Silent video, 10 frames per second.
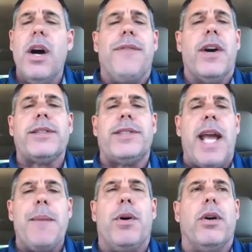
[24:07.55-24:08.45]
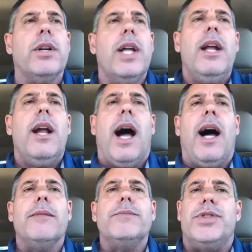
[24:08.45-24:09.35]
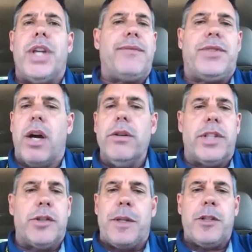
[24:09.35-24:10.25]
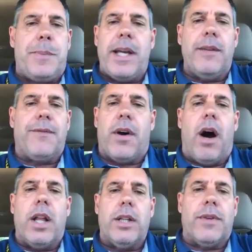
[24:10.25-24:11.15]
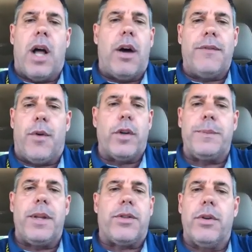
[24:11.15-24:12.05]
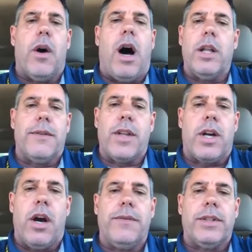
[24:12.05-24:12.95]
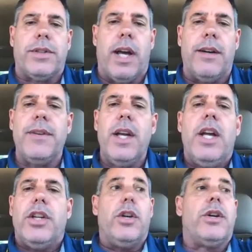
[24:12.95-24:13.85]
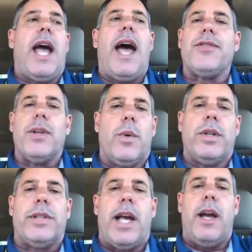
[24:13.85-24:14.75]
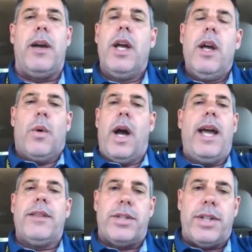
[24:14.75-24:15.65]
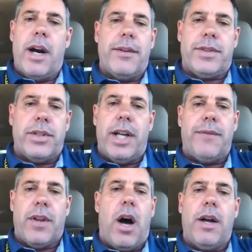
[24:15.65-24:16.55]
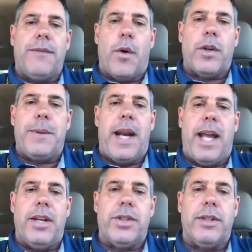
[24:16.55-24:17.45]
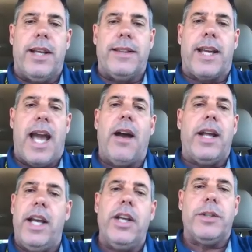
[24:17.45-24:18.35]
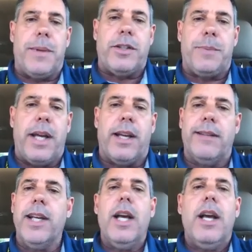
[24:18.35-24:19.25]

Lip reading: For example, Jeff Jones has been speaking for all of law enforcement through all of the COVID stuff. You could have someone say, well, hey, the sheriff's the chief law enforcement agent in the county, he should be speaking.